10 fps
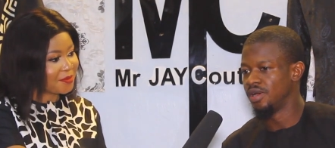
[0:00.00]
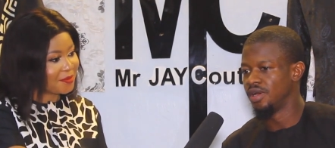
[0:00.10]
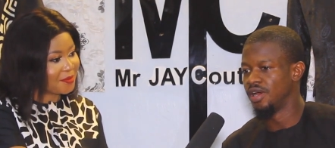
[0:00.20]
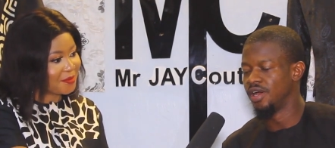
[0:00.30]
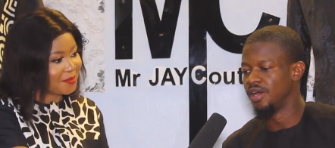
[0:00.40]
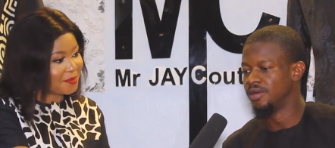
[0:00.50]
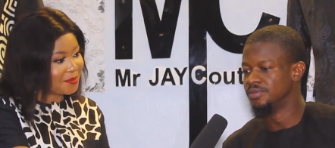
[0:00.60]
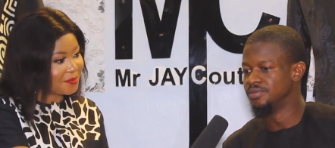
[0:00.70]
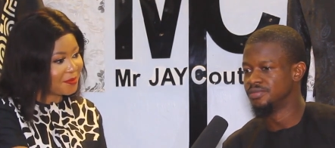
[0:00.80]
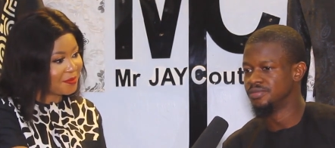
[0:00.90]

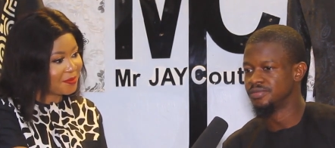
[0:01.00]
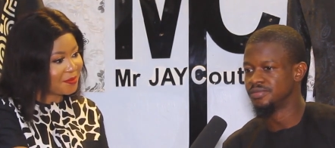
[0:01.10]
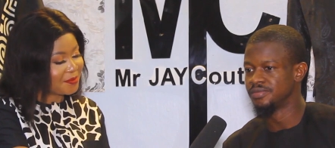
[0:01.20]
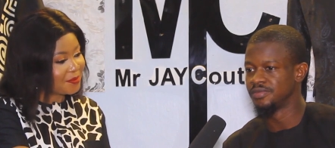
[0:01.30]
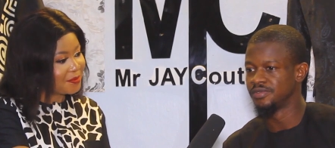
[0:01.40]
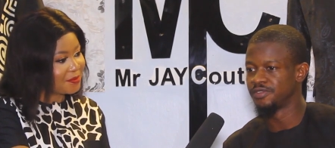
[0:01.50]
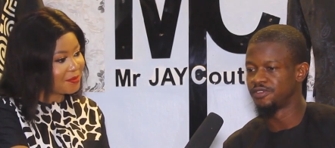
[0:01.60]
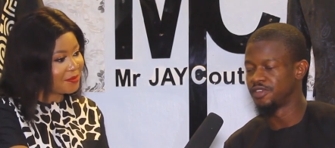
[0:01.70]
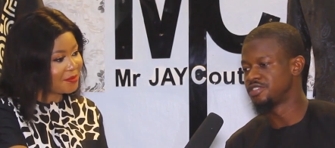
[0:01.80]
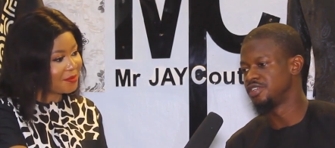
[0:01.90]
Speaker 1: Um,
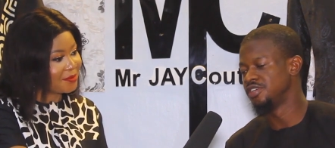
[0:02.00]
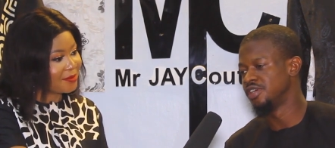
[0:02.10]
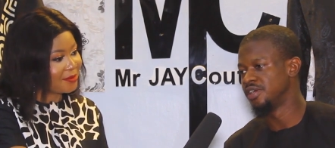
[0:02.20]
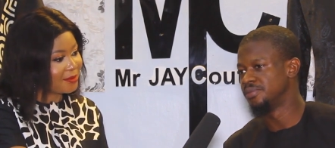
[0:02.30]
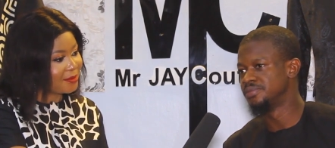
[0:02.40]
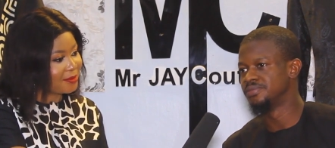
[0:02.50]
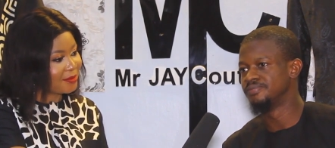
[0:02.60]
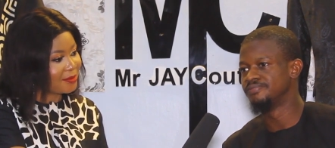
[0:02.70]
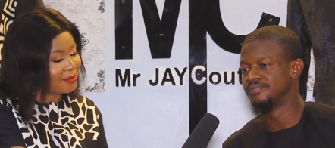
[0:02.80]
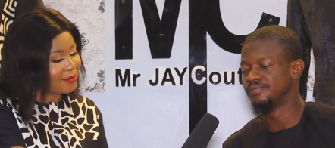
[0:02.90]
firstly,
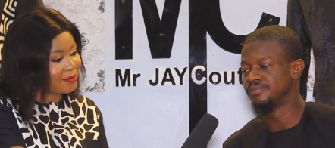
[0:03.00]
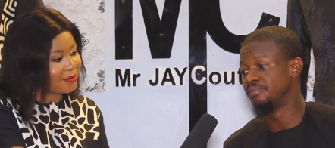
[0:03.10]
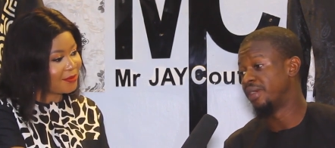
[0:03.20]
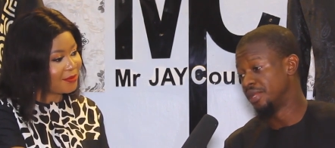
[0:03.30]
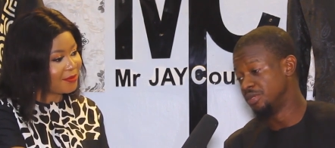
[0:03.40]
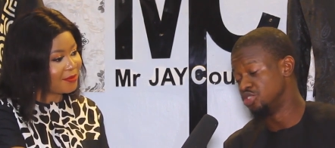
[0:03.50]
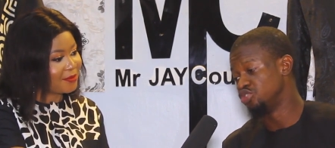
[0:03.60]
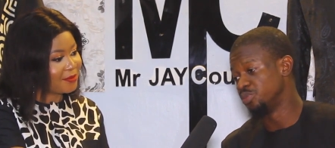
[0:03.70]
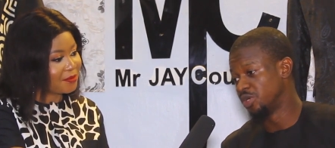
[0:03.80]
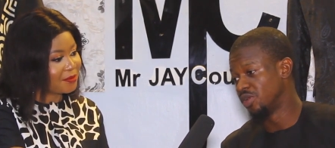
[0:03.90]
um, my name is
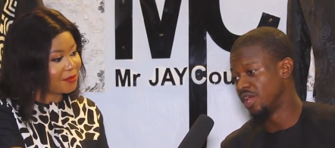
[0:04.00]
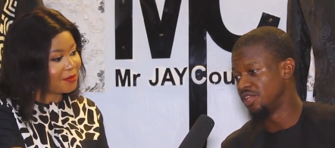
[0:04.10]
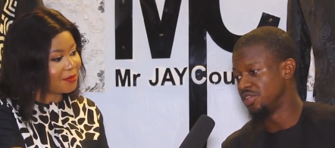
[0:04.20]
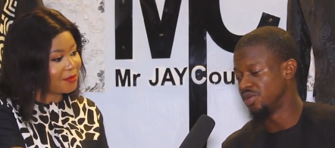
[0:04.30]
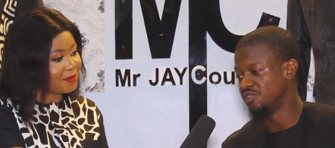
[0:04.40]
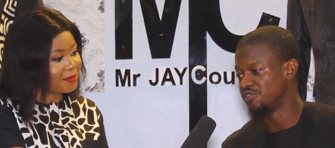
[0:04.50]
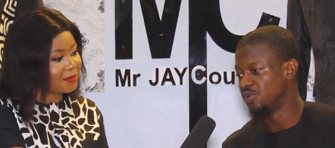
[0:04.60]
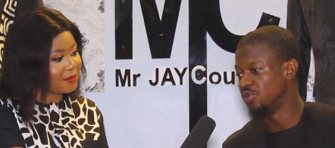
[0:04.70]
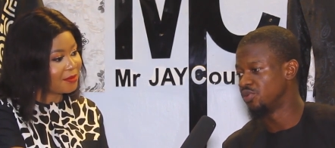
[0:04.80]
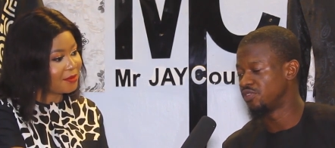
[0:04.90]
Jubril Ali
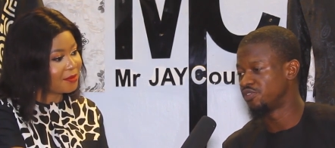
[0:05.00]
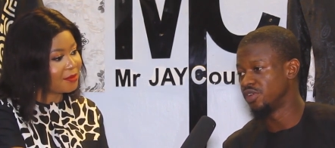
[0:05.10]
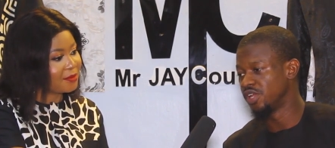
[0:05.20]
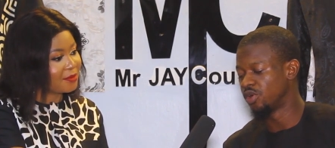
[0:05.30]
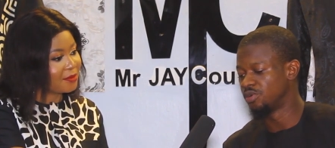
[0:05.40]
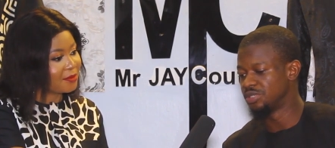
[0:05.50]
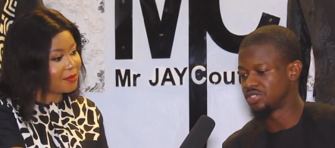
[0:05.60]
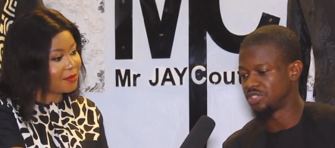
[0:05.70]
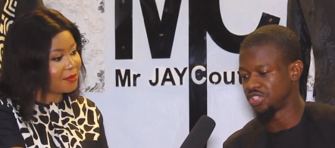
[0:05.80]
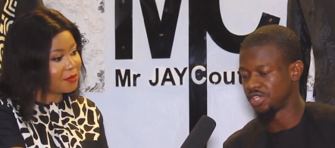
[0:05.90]
Yunfo, fondly called
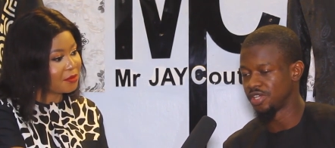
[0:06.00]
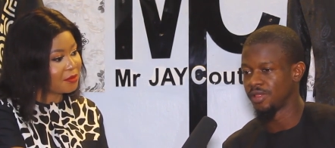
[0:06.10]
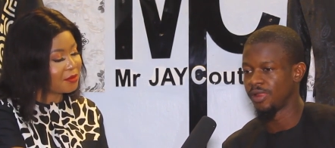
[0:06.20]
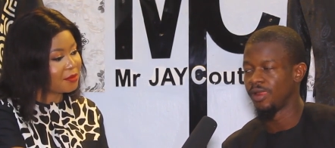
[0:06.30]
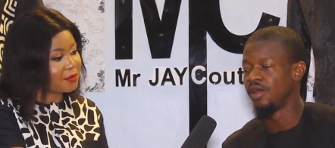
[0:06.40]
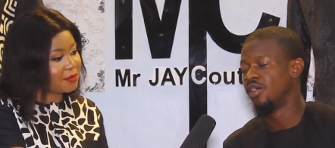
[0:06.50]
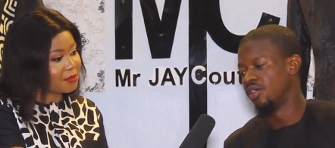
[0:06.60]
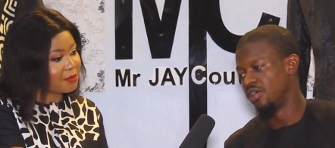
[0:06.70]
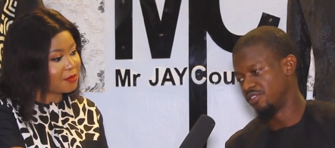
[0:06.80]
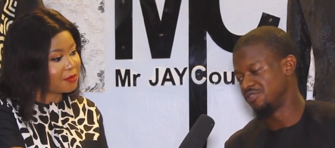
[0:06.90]
Mr. J,
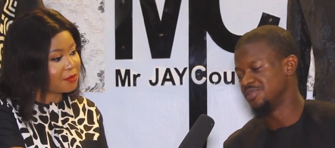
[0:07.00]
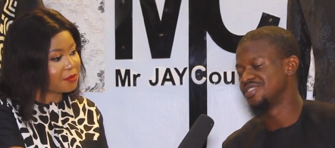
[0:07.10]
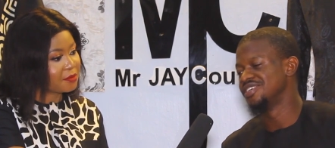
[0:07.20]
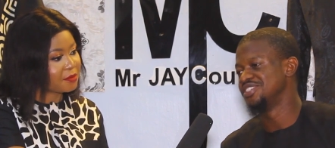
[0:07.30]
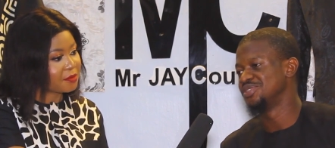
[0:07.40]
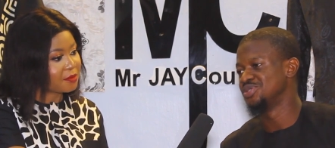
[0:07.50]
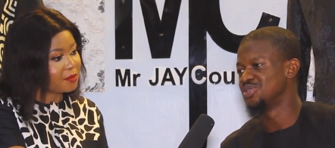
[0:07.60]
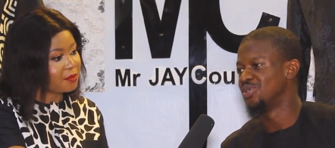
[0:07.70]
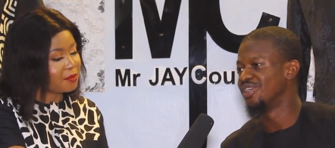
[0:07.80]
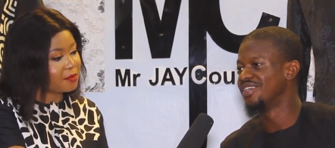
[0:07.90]
of Mr. J.
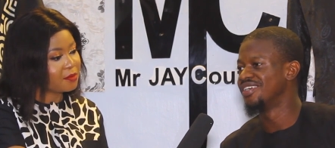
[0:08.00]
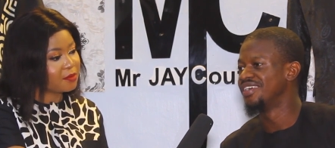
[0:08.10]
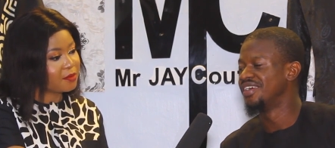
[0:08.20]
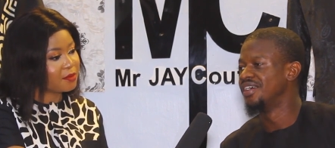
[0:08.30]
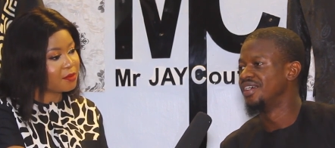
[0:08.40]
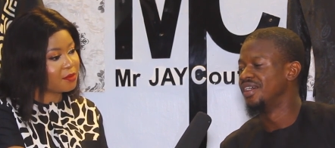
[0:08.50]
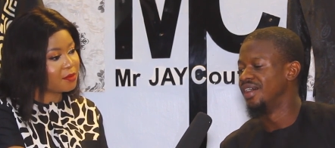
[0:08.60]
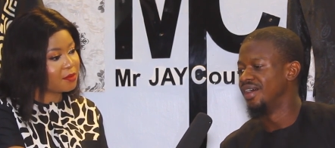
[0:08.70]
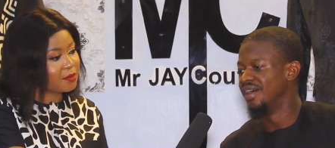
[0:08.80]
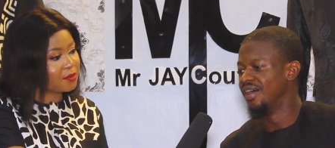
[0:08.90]
Couture.
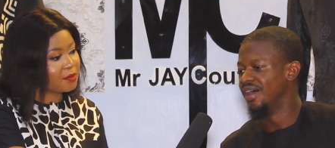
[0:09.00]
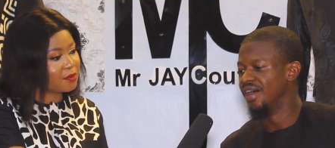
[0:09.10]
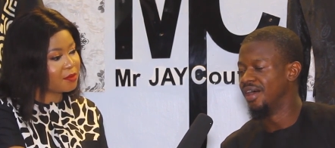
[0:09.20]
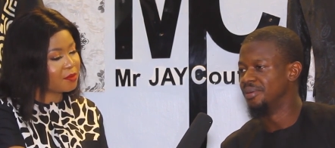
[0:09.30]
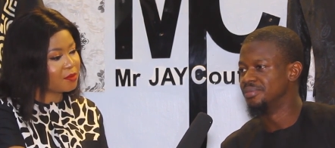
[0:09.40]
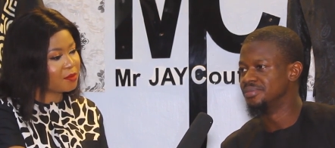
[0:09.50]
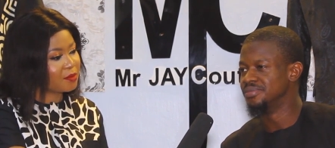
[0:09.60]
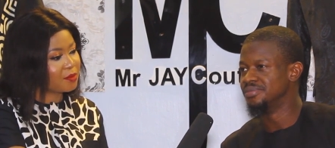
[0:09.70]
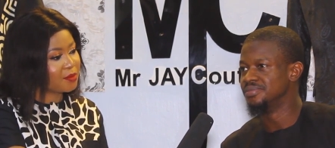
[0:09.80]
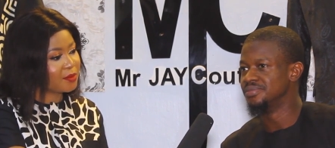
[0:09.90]

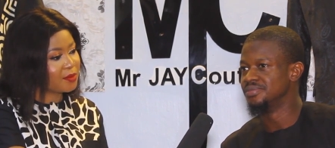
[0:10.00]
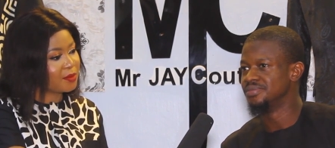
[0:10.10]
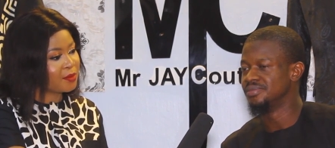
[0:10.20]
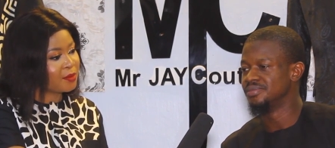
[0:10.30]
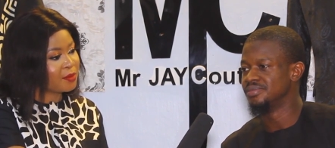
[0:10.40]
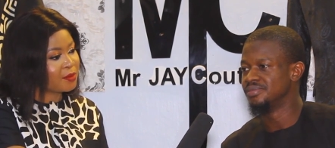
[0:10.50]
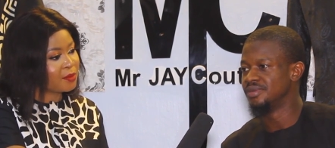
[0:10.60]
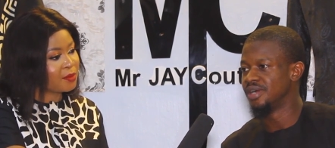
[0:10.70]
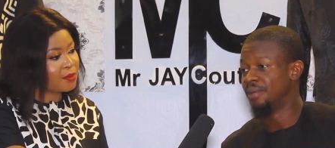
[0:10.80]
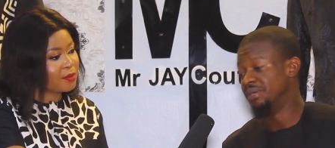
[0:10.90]
Um,
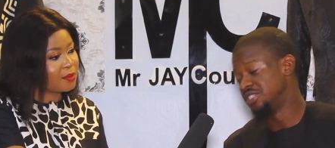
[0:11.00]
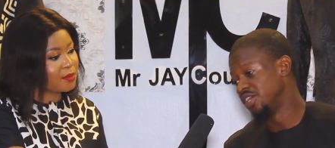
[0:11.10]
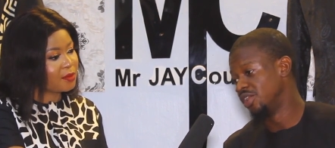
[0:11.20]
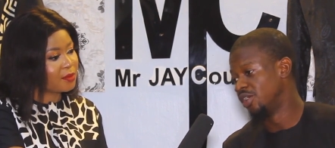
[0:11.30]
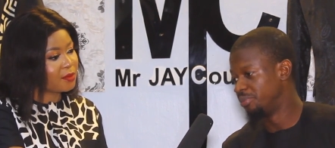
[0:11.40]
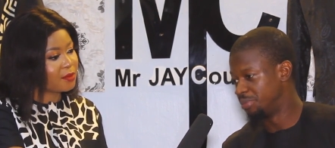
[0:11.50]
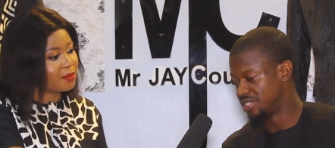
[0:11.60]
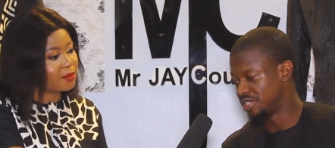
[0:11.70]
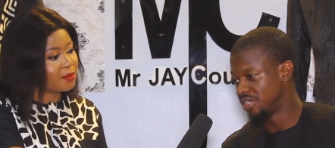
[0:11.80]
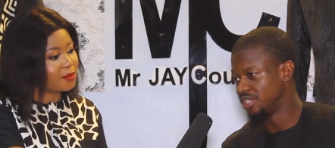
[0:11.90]
I'm a tailor,
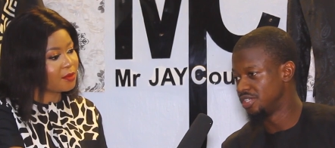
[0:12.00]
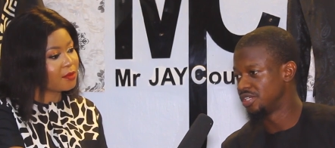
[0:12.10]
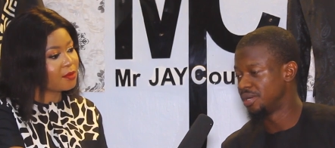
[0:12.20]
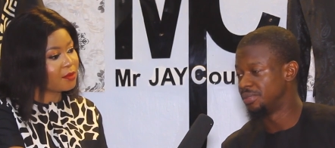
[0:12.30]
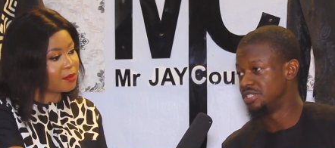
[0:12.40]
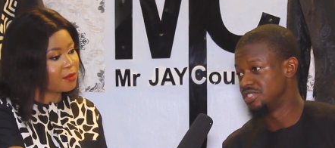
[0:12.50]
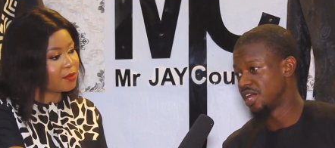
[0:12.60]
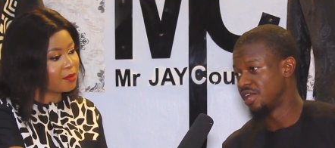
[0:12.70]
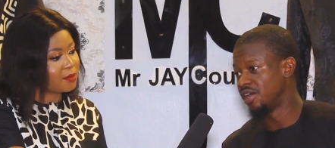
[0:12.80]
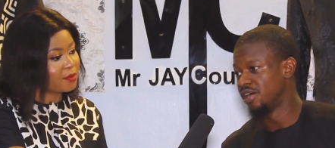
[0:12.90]
basically. I'm a
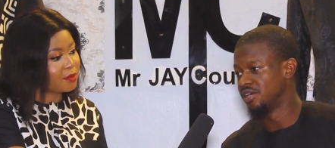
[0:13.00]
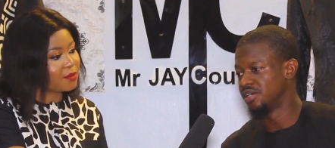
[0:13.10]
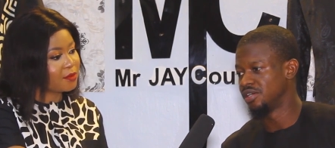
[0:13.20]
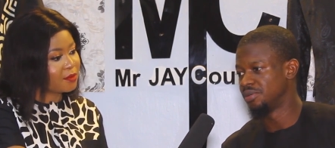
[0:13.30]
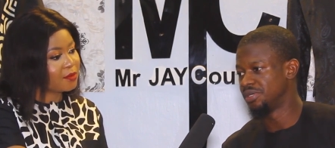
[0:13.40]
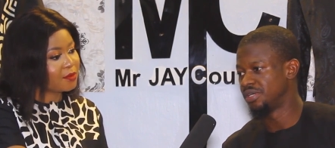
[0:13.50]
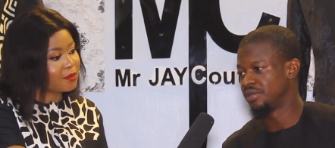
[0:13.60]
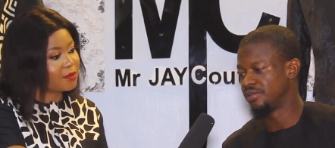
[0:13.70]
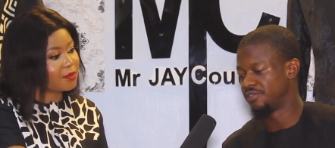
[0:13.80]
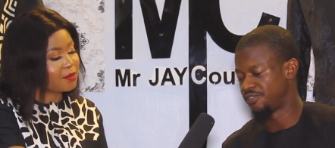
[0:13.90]
designer and I'm
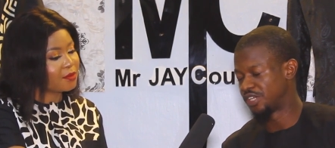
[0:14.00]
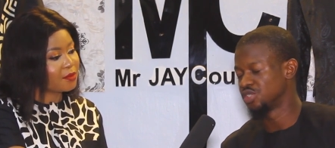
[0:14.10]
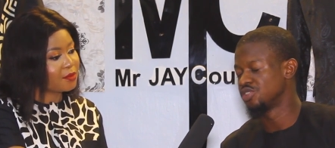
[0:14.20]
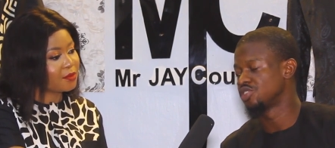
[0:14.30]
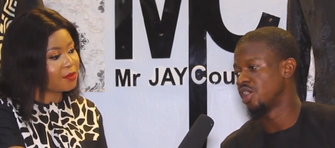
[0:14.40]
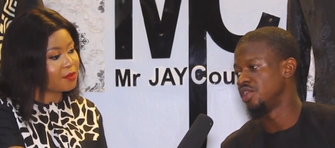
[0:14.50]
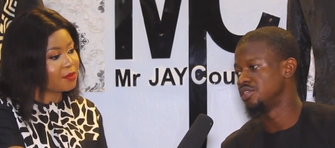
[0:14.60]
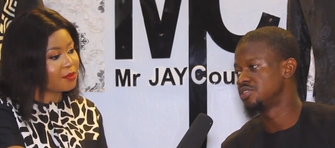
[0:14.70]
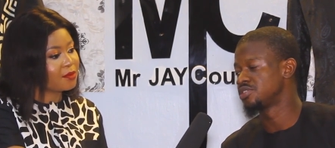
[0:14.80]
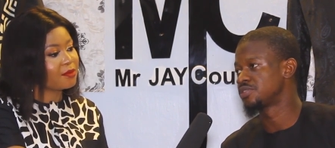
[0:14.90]
a fashion
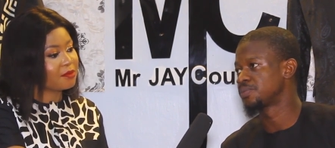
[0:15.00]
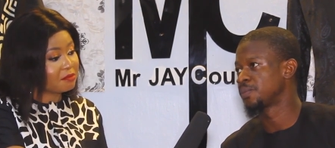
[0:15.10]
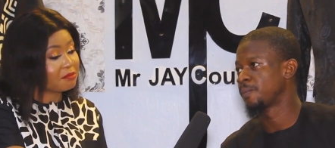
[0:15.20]
stylist